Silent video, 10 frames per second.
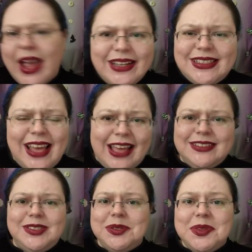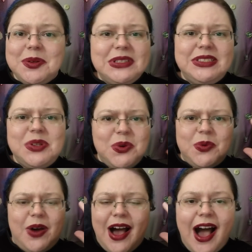right answer. There is
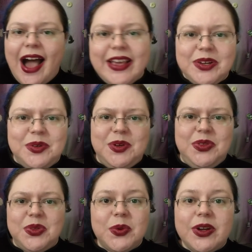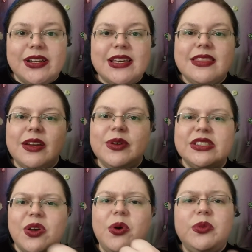no higher authority. There
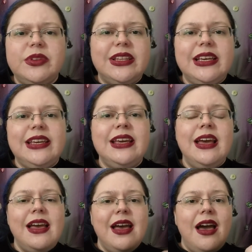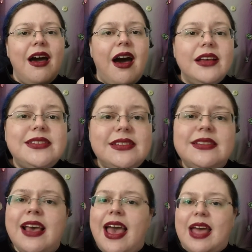is only
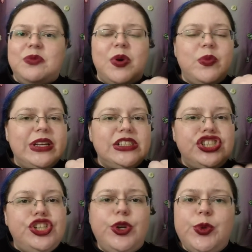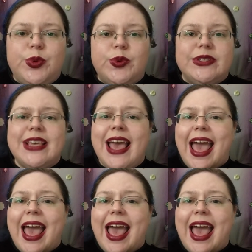us and what we choose